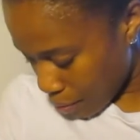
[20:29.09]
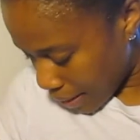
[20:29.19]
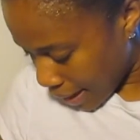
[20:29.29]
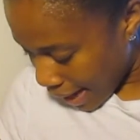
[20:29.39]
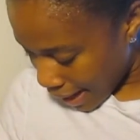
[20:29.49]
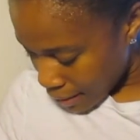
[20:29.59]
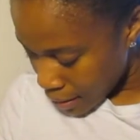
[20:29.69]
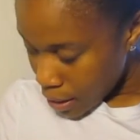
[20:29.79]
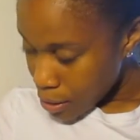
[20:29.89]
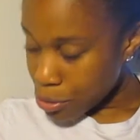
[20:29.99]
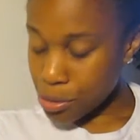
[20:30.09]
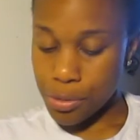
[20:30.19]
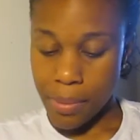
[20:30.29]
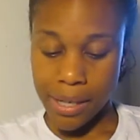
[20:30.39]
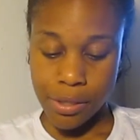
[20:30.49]
and add
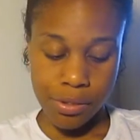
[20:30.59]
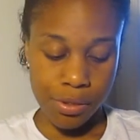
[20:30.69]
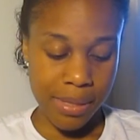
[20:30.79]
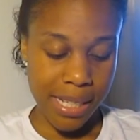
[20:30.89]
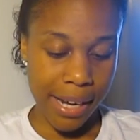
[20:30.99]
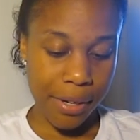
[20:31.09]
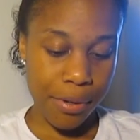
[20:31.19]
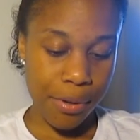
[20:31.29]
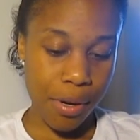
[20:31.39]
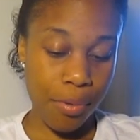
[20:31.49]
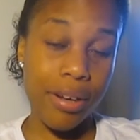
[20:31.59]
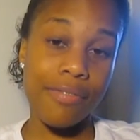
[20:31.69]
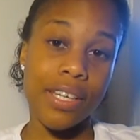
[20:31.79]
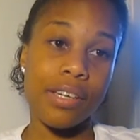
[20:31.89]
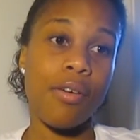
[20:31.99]
to my YouTube channel, or
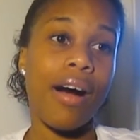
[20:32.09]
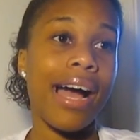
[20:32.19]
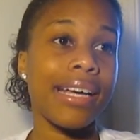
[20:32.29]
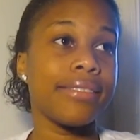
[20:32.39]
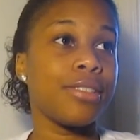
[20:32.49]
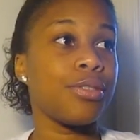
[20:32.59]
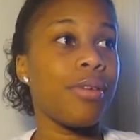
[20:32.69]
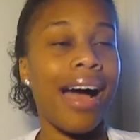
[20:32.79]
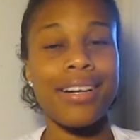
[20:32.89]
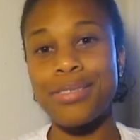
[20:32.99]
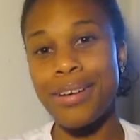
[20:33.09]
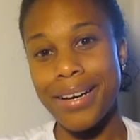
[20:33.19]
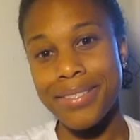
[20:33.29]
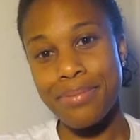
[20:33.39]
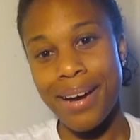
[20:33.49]
what video I can do. I do
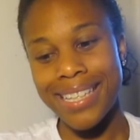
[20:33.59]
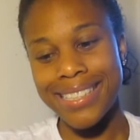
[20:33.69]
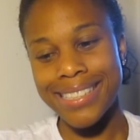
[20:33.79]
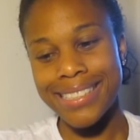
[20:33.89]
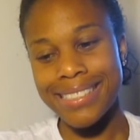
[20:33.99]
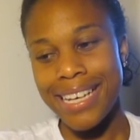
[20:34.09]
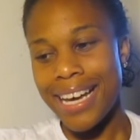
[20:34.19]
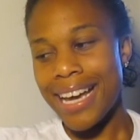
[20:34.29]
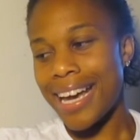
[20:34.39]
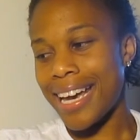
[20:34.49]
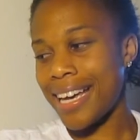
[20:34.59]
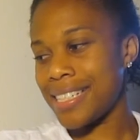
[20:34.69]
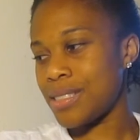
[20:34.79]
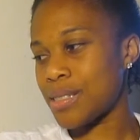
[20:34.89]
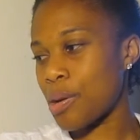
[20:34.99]
have some ideas,
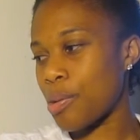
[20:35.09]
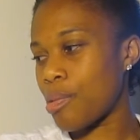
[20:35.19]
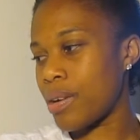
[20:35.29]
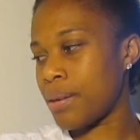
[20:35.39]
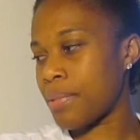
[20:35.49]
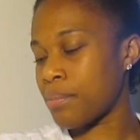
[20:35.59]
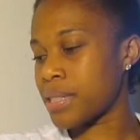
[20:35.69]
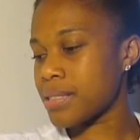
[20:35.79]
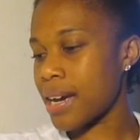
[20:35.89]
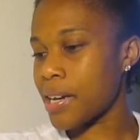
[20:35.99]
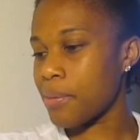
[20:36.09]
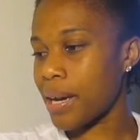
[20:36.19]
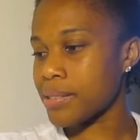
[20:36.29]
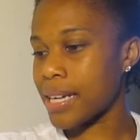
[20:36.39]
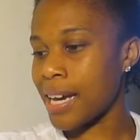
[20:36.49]
and so I'm excited
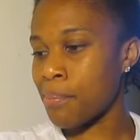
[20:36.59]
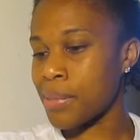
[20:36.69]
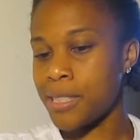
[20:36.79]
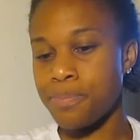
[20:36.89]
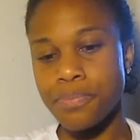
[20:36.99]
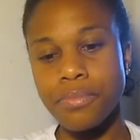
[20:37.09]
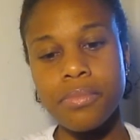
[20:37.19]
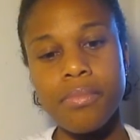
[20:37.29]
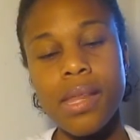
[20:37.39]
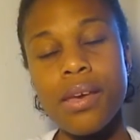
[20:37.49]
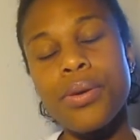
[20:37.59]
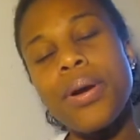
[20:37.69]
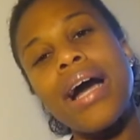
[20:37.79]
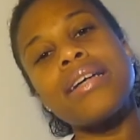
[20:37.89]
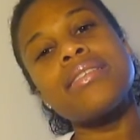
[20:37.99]
about that. But you
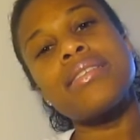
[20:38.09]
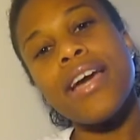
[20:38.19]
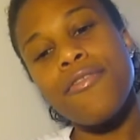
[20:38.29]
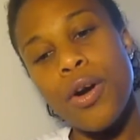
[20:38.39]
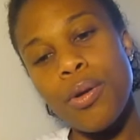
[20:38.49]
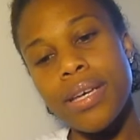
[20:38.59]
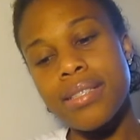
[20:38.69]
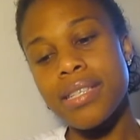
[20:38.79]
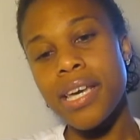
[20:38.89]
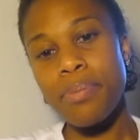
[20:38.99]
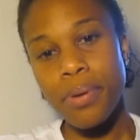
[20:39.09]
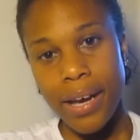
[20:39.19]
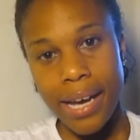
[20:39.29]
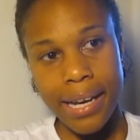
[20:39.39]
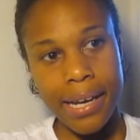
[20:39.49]
guys, stay focused, keep your
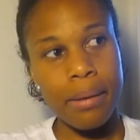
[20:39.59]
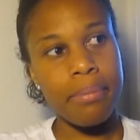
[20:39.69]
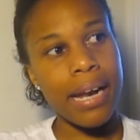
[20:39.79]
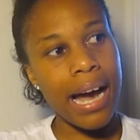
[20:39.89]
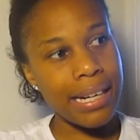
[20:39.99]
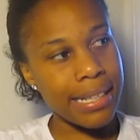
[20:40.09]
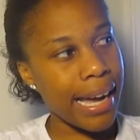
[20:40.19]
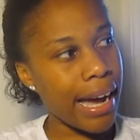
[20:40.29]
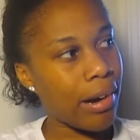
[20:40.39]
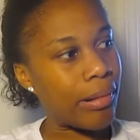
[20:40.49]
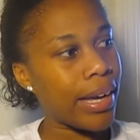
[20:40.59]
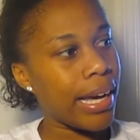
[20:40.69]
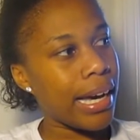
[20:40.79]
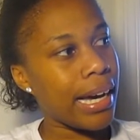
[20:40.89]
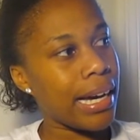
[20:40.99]
head up, not down.
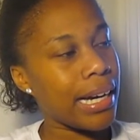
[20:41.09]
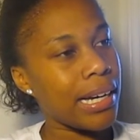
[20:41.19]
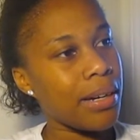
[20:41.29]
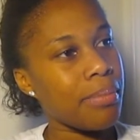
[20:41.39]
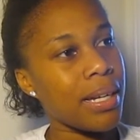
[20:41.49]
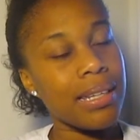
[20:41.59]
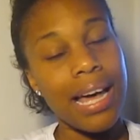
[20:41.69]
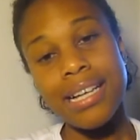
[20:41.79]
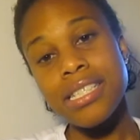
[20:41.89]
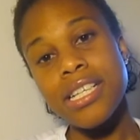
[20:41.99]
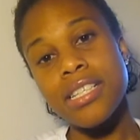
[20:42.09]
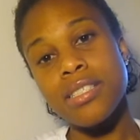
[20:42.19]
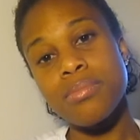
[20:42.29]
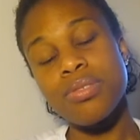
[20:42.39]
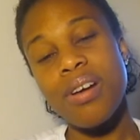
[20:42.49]
Like, share,
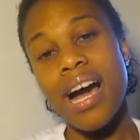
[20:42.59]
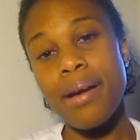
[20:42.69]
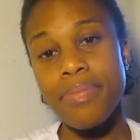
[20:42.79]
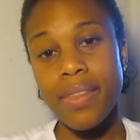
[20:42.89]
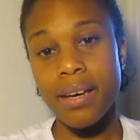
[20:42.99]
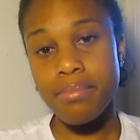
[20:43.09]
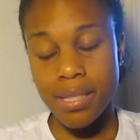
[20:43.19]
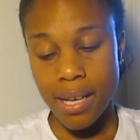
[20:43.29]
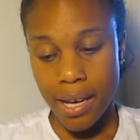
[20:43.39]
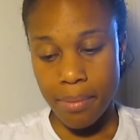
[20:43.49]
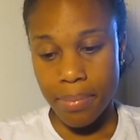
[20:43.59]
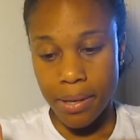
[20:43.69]
subscribe, thumbs up,